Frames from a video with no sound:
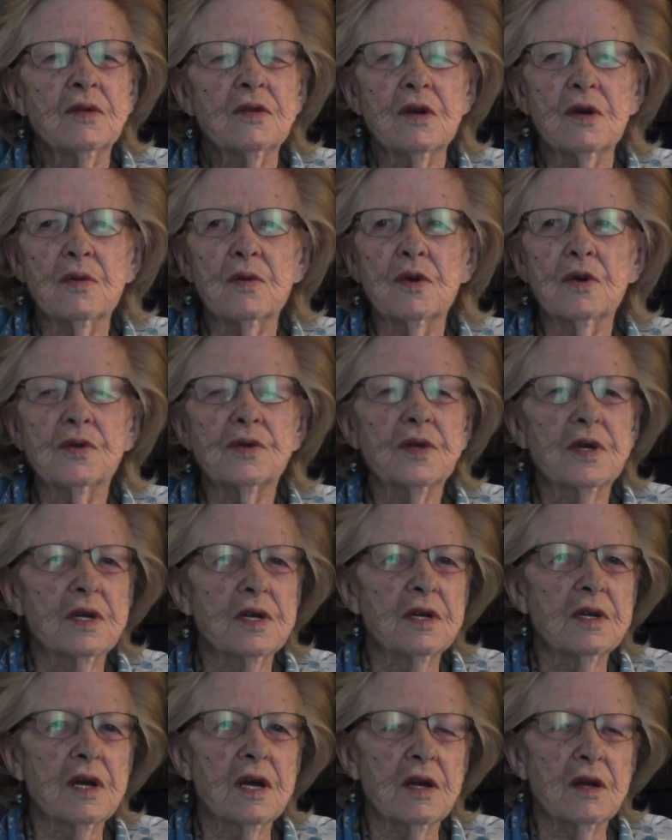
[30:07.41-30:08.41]
the
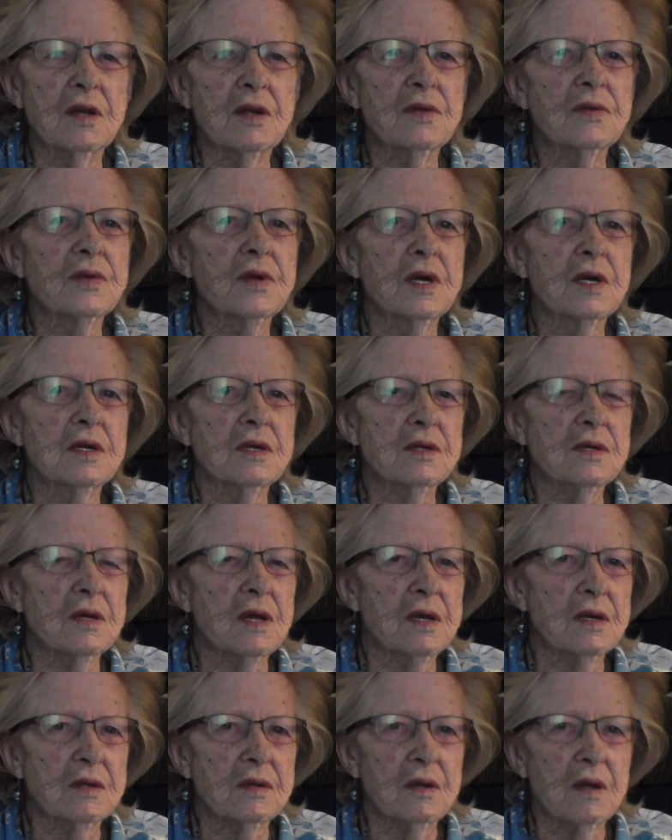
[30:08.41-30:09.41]
routine daily things
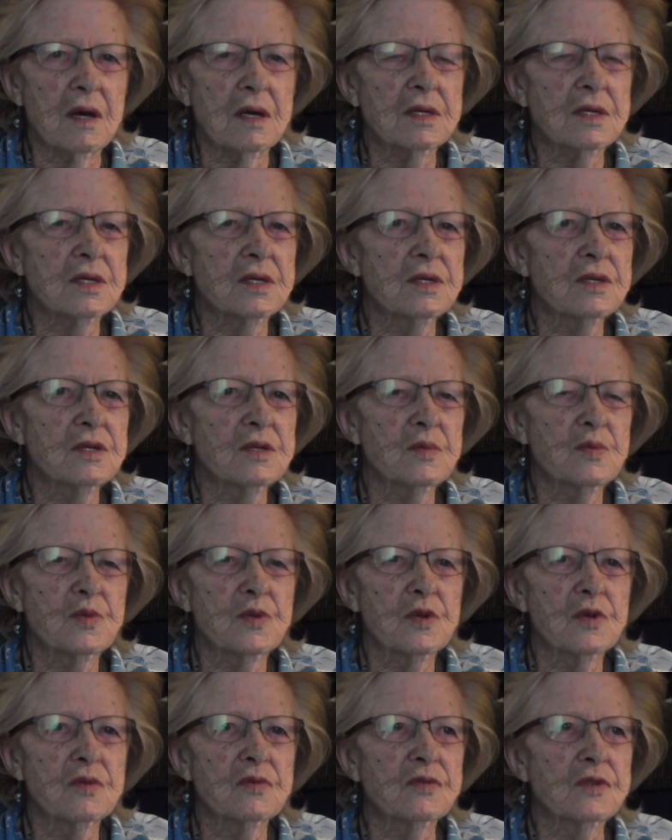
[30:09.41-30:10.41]
like license
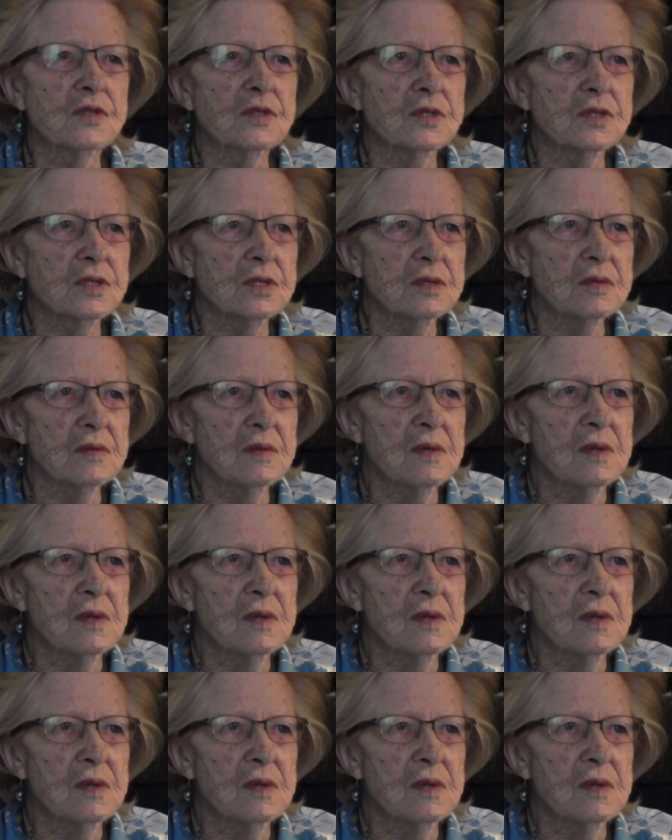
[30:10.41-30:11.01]
approvals and